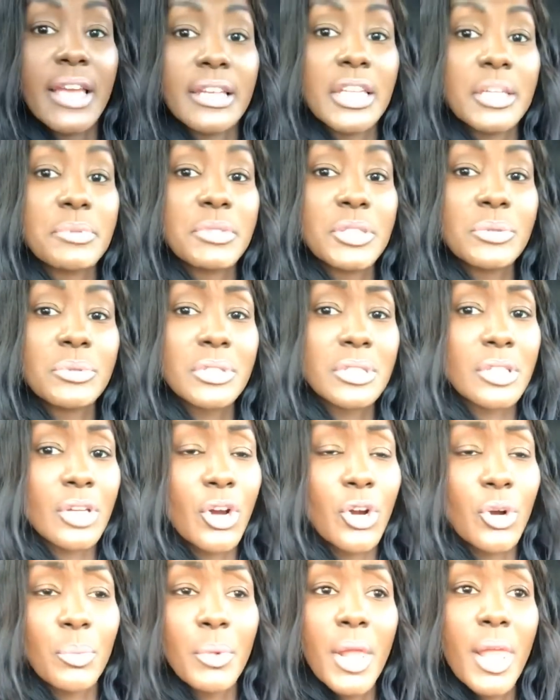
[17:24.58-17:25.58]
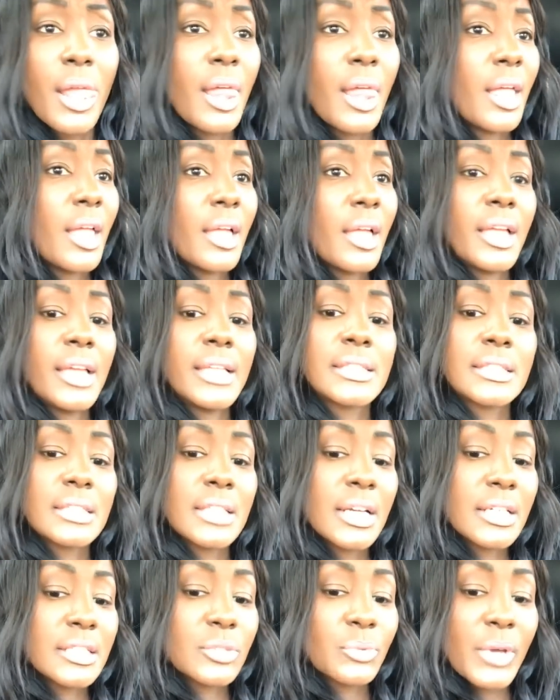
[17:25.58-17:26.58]
Nipsey was dope. It
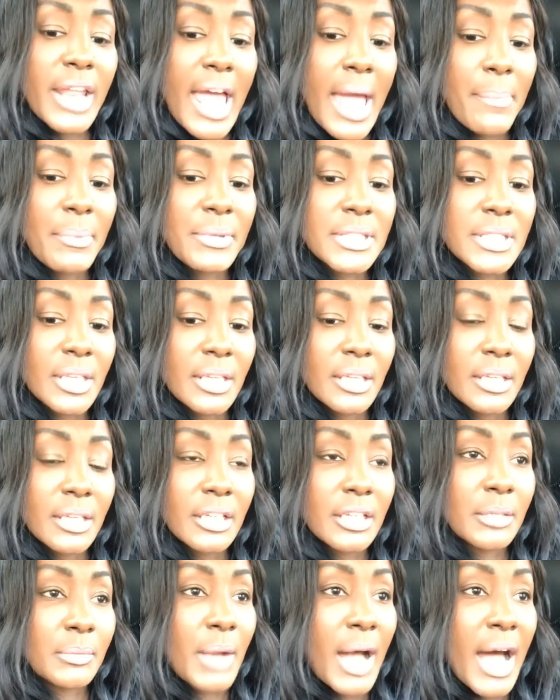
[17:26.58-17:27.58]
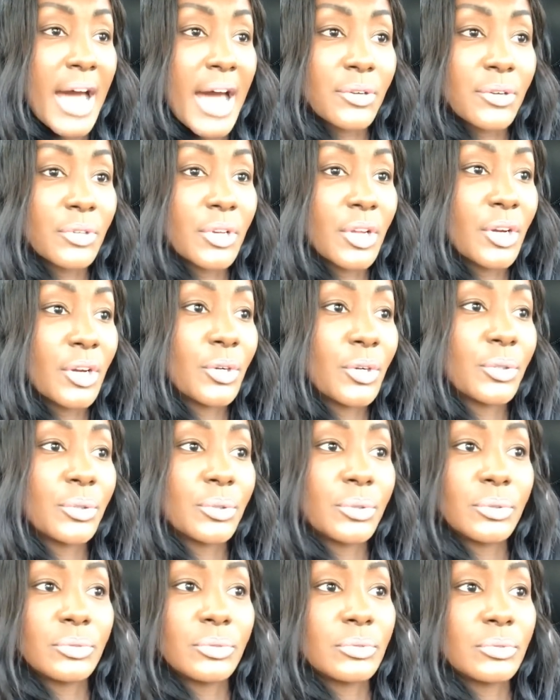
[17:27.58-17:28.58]
sucks what happened to him. I don't
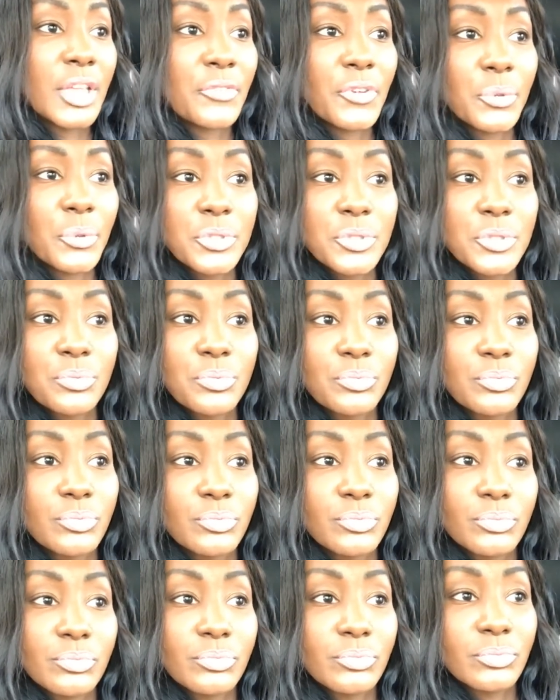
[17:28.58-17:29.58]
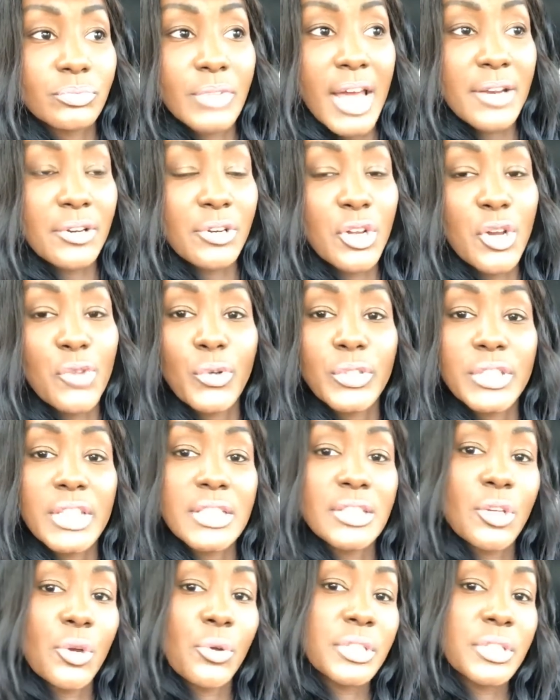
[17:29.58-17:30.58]
know if what they
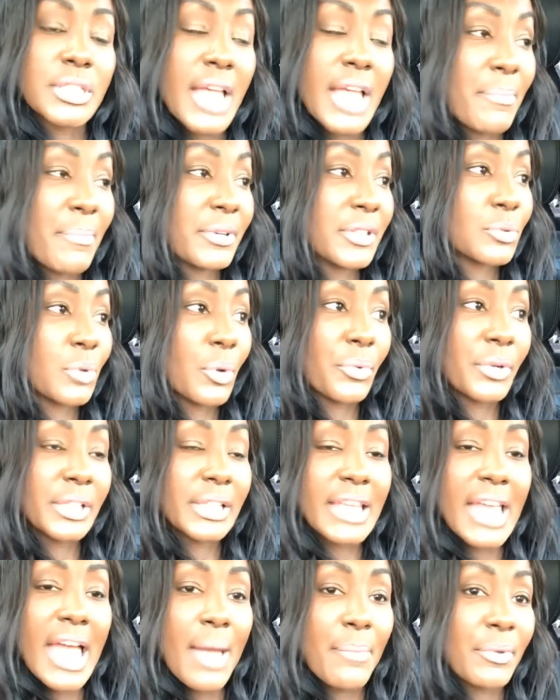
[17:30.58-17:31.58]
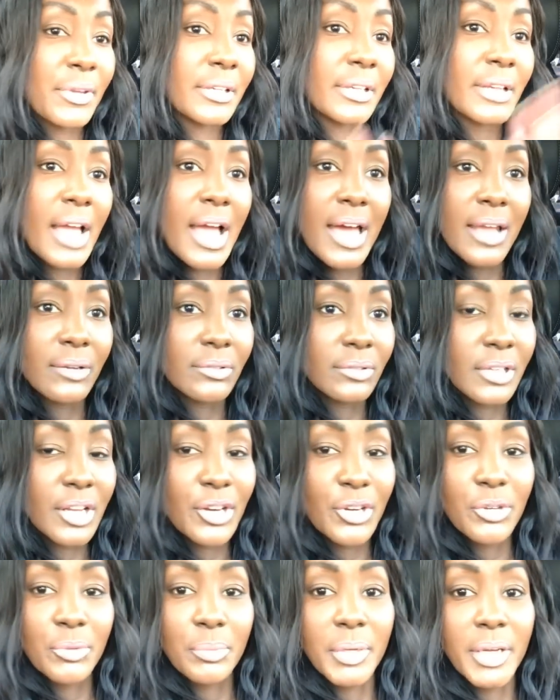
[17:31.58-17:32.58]
told us happened is what really happened. I don't
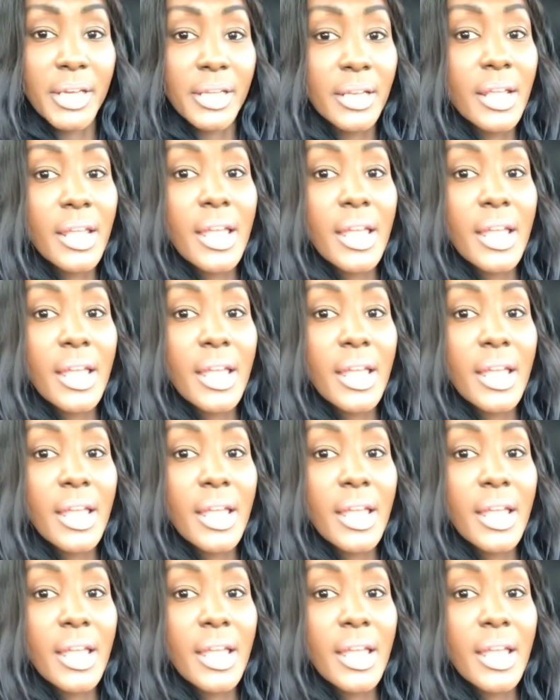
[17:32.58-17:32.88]
know, but